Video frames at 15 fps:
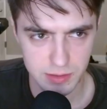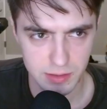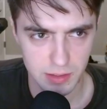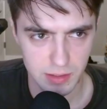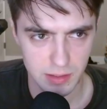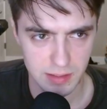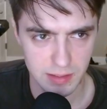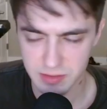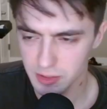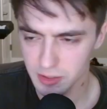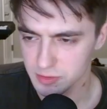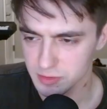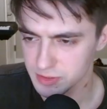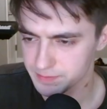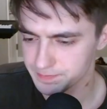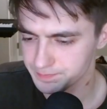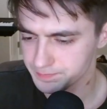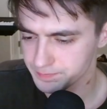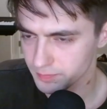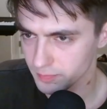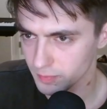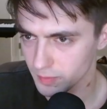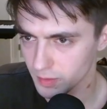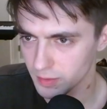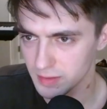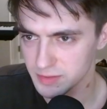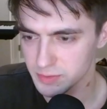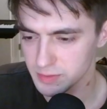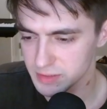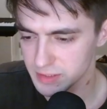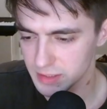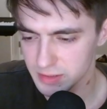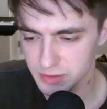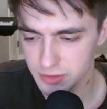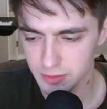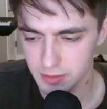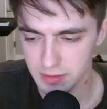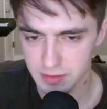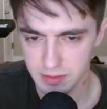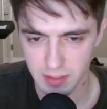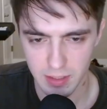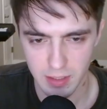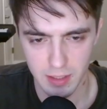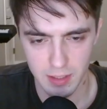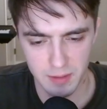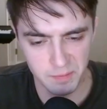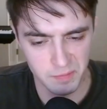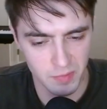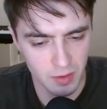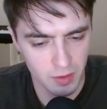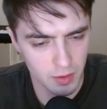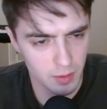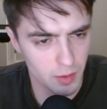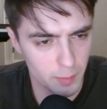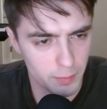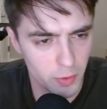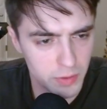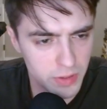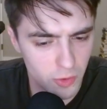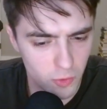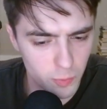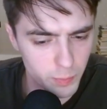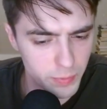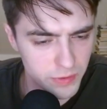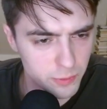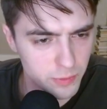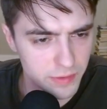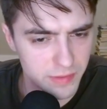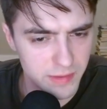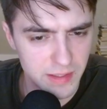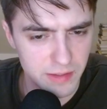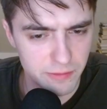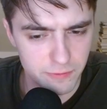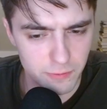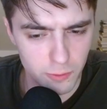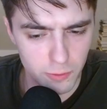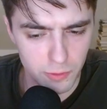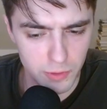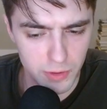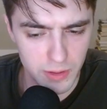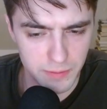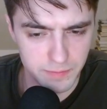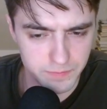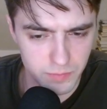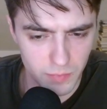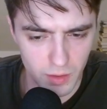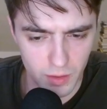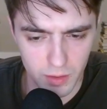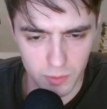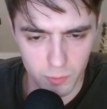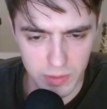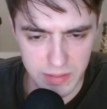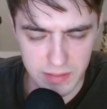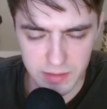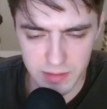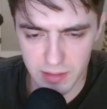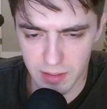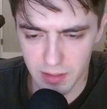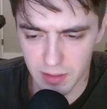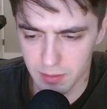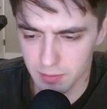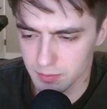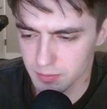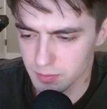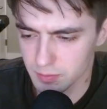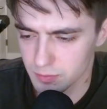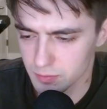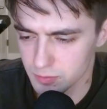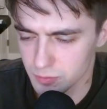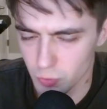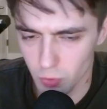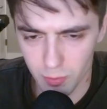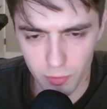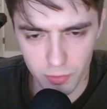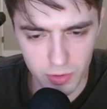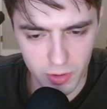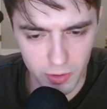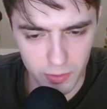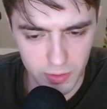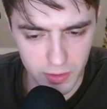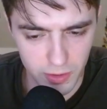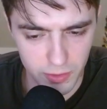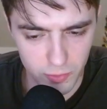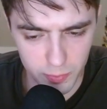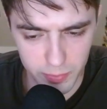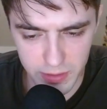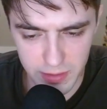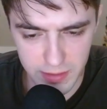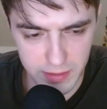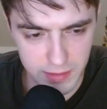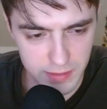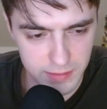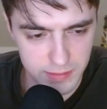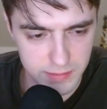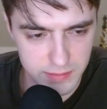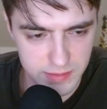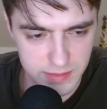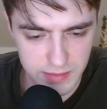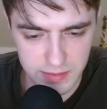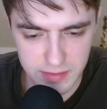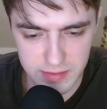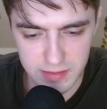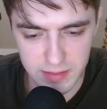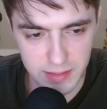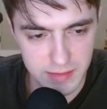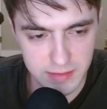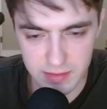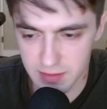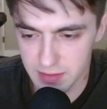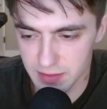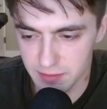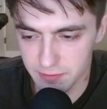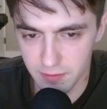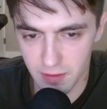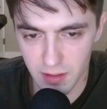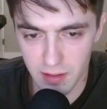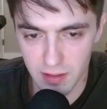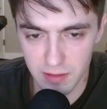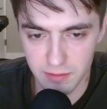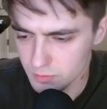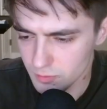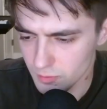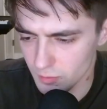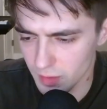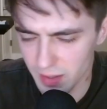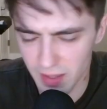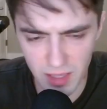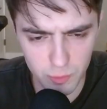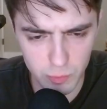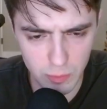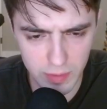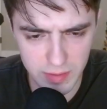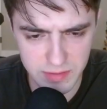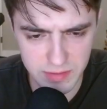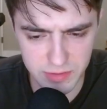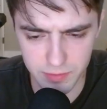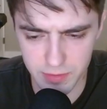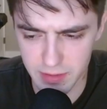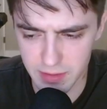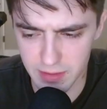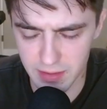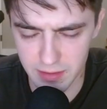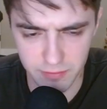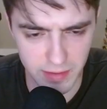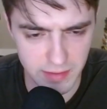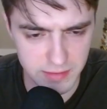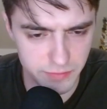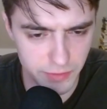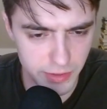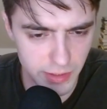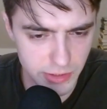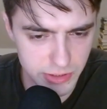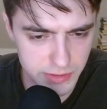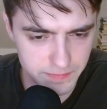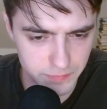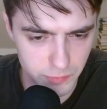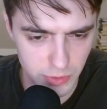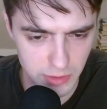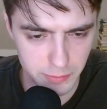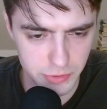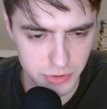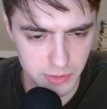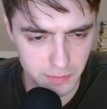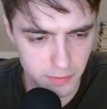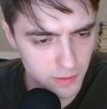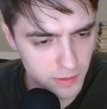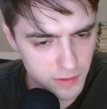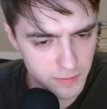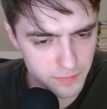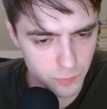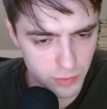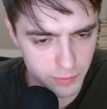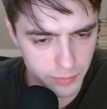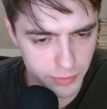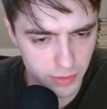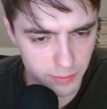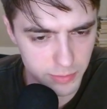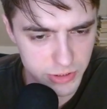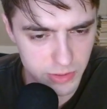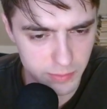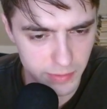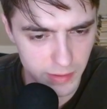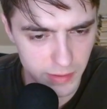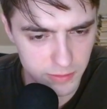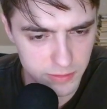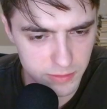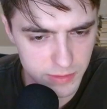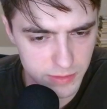his notes. All right, so let's get into it. Opponent opened with e4. We did the normal Caro-Kann opening, c6 and d5. And we went into the advanced variation where we push the pawn, we put our bishop out,